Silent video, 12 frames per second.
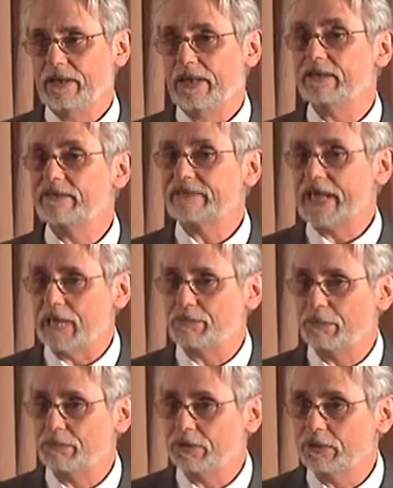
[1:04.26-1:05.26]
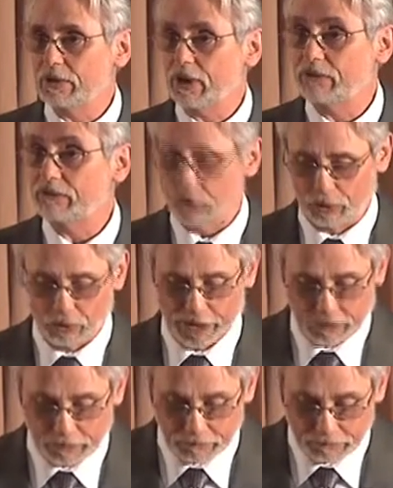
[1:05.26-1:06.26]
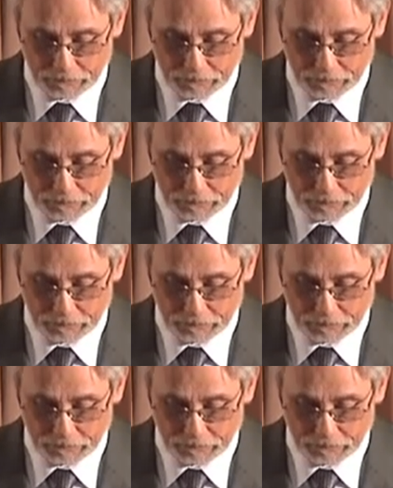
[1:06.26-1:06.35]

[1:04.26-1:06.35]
is capable of doing.